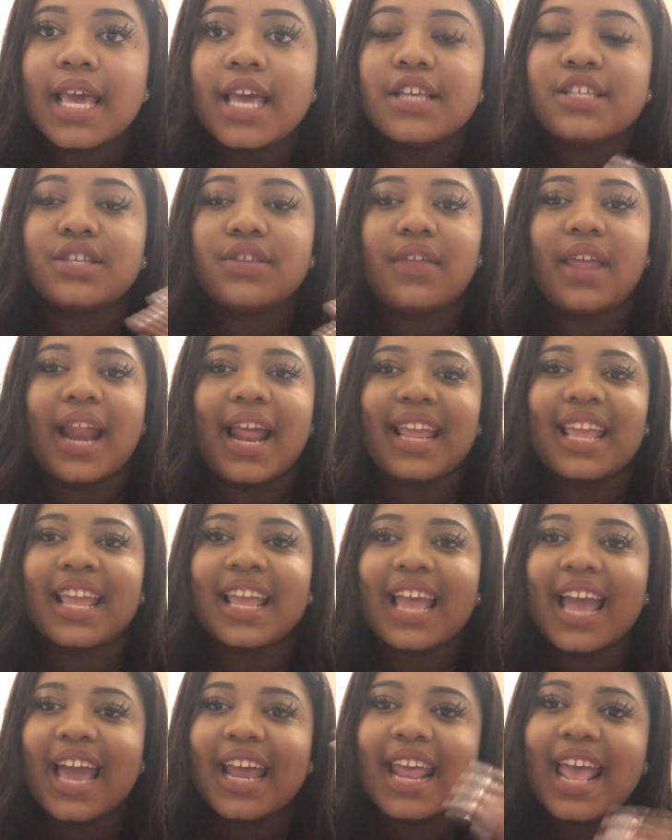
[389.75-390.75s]
so that I can
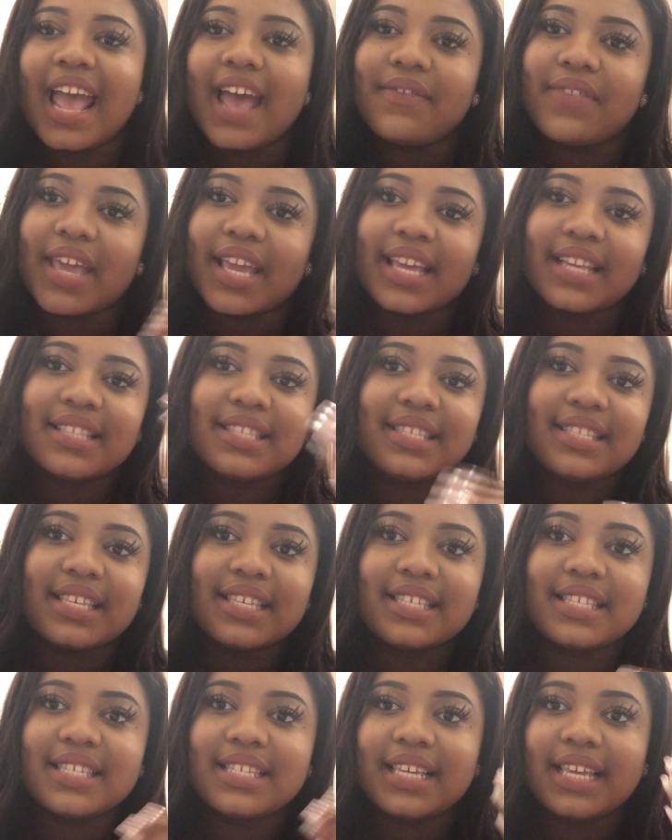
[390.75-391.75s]
kind of have that
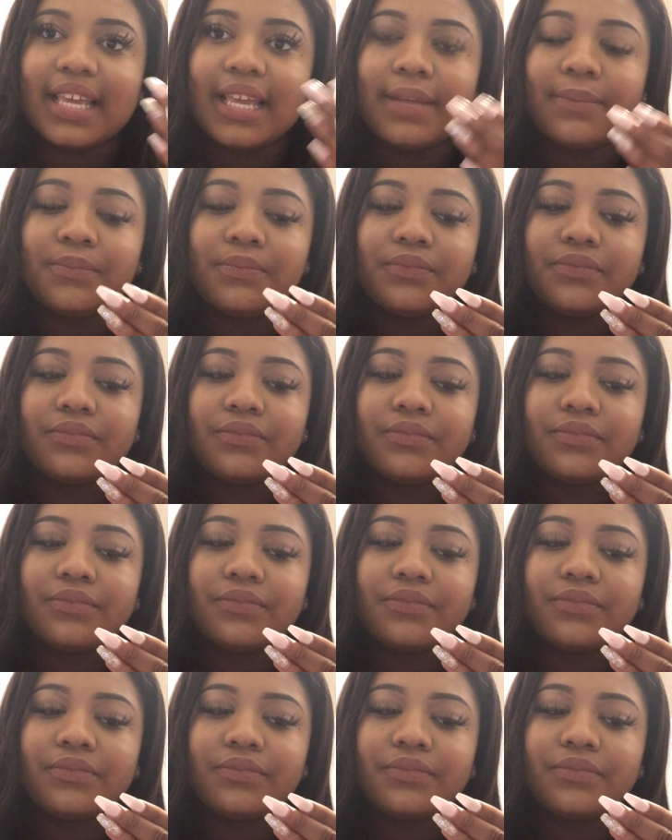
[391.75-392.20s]
consistent,